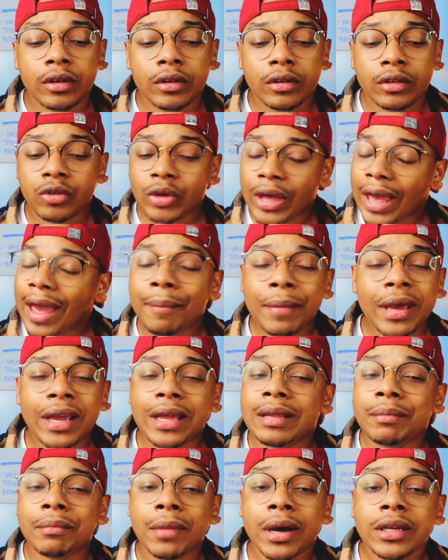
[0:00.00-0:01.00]
you can't make
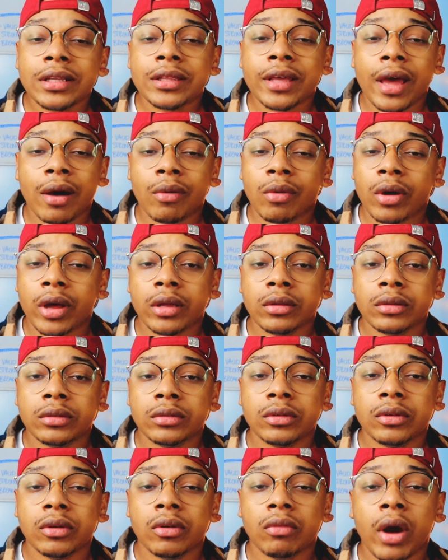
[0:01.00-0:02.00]
any money that way.
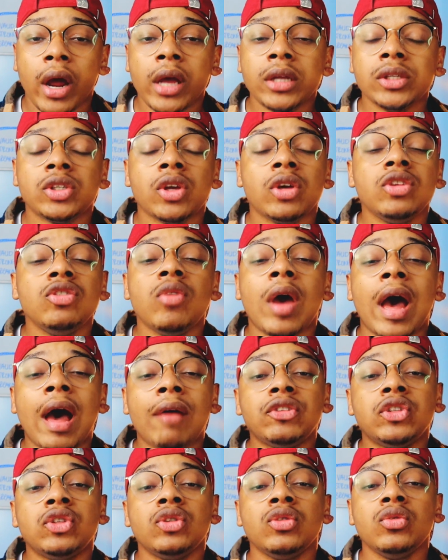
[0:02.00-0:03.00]
Right? So you
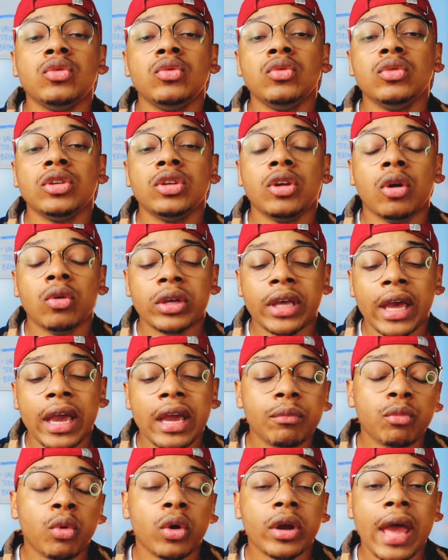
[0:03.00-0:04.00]
have to,
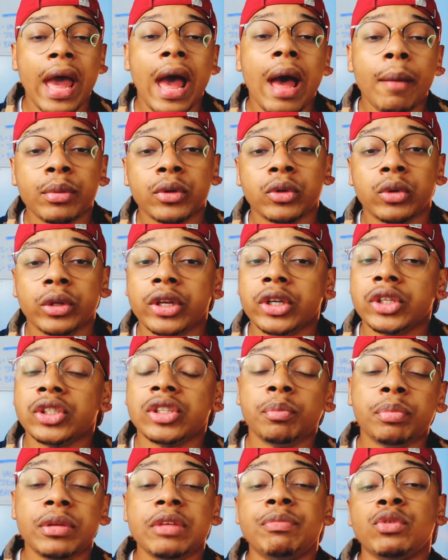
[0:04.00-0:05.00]
gain more capital. And there's
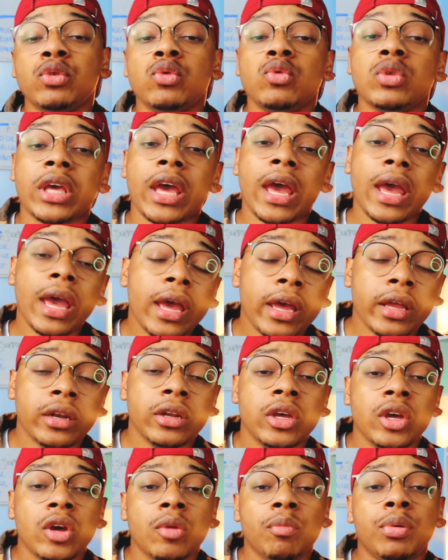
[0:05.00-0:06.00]
some people who can
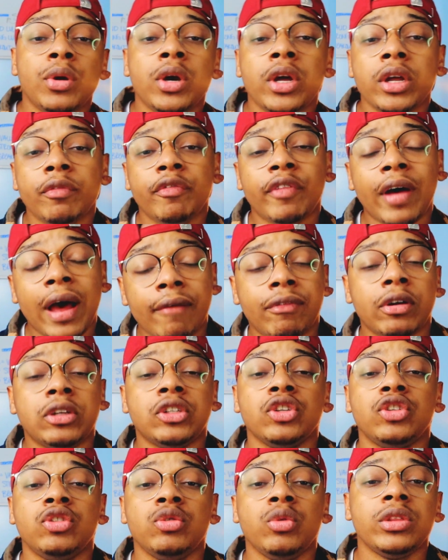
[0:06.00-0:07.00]
put
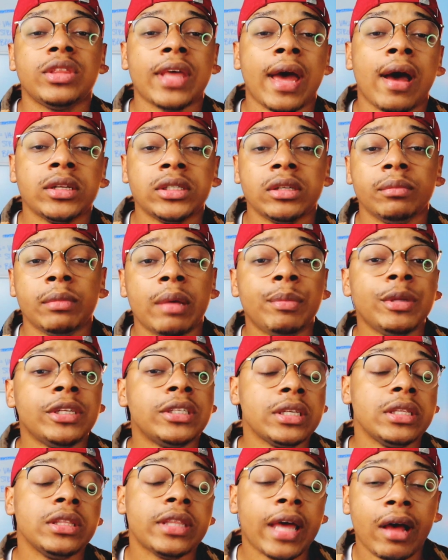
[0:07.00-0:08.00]
$500 to $1,000, maybe
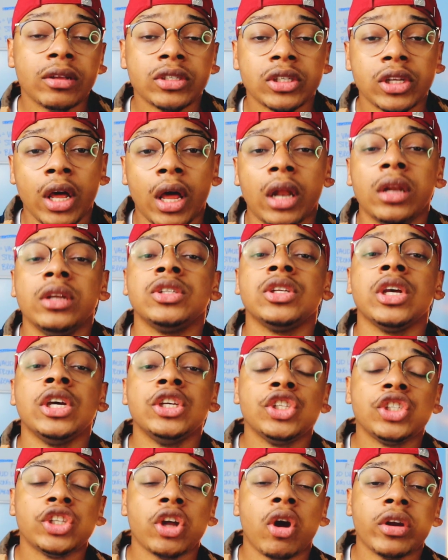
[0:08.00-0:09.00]
$10,000
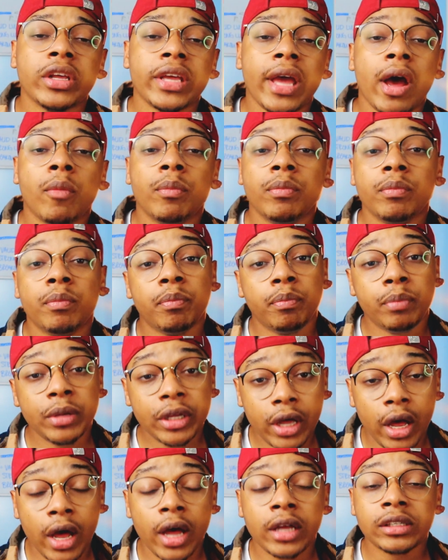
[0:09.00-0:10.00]
starting out
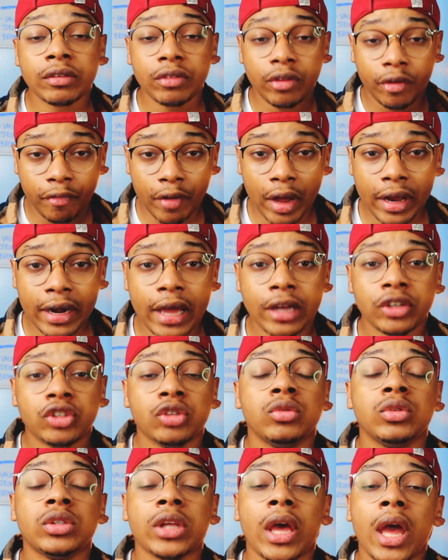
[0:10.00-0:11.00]
because of the
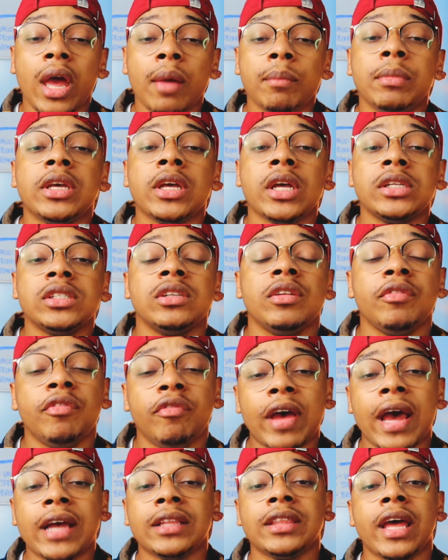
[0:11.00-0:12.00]
financials and because of the
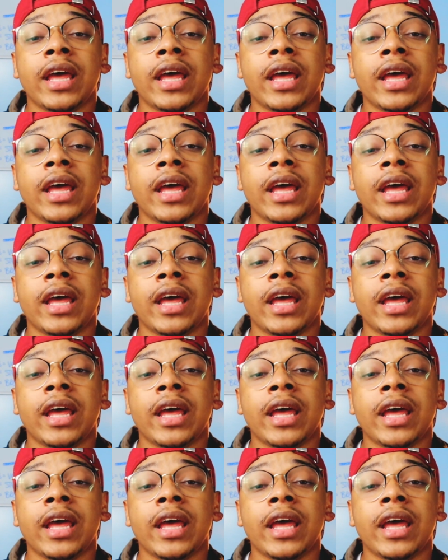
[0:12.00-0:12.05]
fact